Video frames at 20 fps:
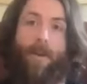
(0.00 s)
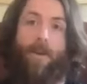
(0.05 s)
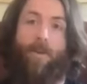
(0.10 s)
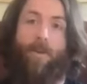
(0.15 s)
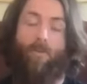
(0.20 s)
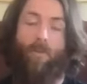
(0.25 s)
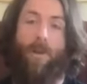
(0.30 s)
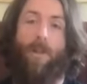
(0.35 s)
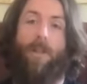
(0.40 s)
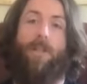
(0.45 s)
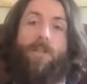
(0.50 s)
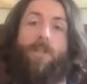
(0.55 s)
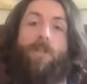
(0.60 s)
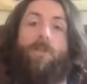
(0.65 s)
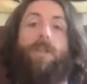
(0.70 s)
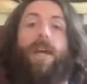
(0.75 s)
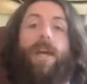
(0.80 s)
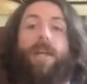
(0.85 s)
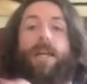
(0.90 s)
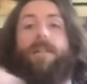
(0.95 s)
really do
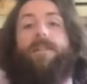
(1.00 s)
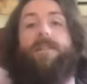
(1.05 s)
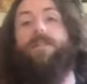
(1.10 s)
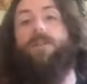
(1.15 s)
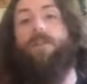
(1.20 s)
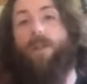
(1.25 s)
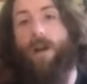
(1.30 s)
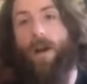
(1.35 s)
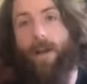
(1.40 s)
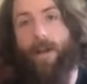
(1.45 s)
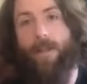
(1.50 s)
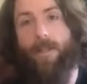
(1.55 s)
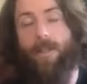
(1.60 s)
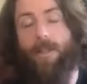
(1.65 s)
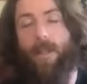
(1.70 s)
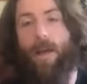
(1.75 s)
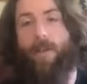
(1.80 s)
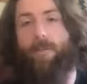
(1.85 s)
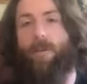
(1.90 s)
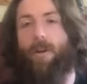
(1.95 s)
that is the longest
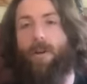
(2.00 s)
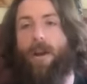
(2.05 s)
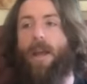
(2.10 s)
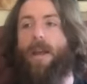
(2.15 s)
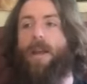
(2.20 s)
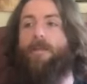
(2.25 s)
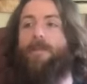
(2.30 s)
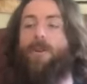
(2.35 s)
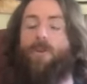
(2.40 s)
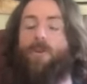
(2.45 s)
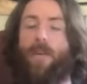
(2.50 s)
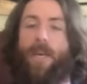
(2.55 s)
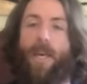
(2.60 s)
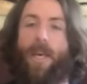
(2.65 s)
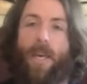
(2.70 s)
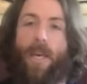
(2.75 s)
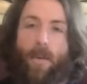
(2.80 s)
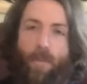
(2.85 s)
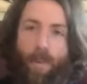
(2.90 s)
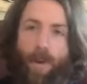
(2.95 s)
lever? And if you
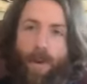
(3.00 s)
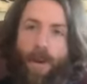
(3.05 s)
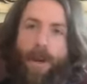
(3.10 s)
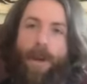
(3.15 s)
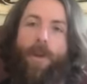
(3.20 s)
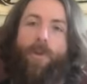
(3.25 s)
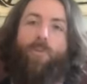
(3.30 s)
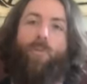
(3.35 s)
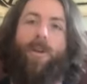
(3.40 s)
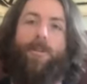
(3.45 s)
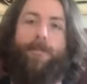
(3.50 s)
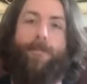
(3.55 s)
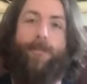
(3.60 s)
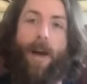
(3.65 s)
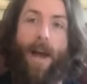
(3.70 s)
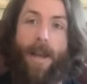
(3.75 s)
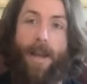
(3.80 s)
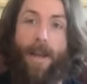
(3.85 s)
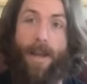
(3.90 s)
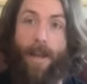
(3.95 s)
keep
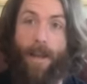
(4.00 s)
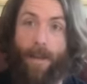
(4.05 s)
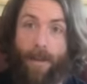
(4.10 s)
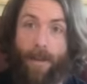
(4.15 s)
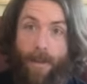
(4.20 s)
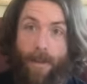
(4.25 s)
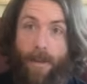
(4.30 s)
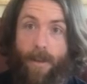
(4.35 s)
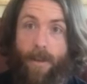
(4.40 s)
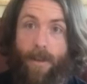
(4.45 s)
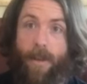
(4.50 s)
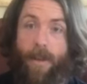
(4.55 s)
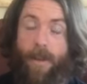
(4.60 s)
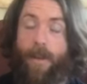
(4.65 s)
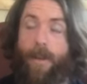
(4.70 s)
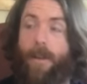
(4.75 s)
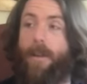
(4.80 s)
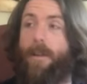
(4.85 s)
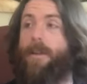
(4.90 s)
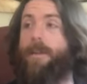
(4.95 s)
refining,
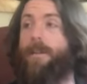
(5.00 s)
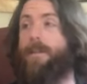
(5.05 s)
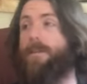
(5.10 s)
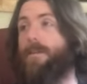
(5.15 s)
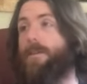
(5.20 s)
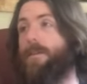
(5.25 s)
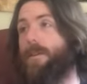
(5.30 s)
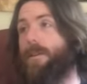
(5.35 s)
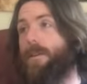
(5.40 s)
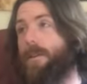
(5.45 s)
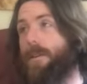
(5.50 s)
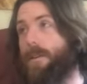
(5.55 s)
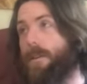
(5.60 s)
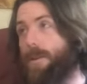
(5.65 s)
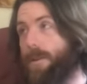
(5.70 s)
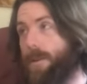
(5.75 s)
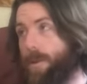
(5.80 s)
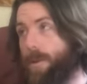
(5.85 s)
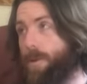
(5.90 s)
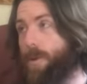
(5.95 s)

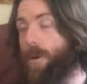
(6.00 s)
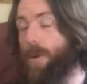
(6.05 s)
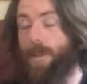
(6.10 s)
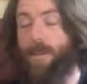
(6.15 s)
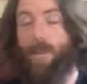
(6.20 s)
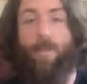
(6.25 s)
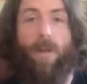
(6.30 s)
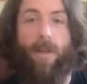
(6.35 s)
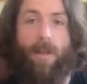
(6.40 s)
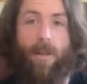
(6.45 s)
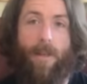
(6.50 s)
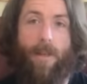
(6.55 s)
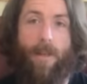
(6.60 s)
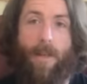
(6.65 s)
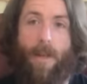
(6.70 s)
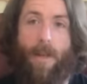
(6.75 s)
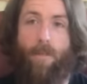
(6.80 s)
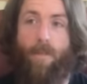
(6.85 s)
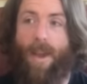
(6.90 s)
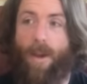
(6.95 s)
you ultimately
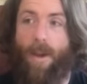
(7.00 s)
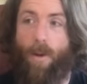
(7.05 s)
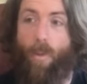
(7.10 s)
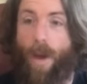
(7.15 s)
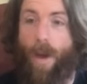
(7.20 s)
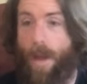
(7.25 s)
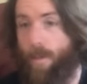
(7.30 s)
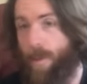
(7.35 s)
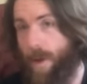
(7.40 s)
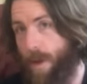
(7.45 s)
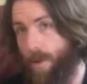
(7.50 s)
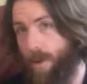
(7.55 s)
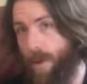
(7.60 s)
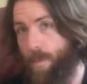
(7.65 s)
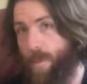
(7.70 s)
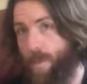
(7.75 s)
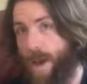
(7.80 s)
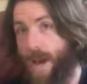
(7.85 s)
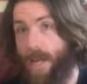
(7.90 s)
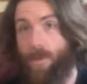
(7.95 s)
can make a way bigger
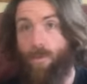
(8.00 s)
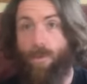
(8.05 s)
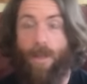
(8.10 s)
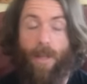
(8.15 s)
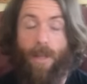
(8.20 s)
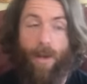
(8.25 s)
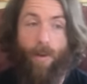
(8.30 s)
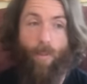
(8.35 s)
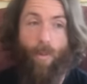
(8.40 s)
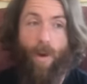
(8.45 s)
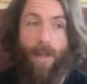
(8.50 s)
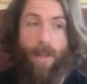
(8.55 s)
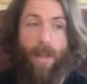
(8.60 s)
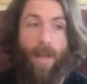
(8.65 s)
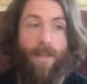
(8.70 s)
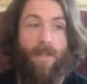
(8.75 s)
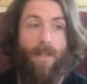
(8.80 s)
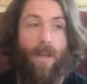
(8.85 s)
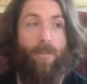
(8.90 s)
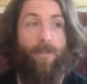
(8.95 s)
impact with way
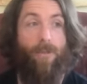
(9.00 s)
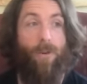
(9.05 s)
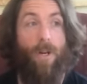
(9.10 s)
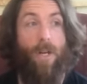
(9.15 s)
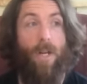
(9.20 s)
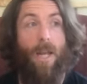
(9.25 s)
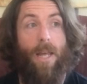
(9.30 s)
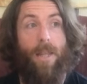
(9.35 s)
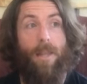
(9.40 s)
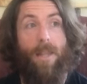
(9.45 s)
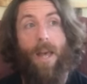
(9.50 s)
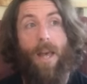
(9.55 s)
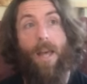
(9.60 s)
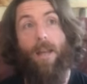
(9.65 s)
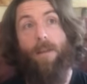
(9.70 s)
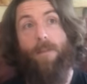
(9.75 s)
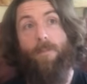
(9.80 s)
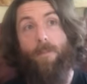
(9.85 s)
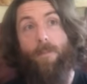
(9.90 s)
less effort. And then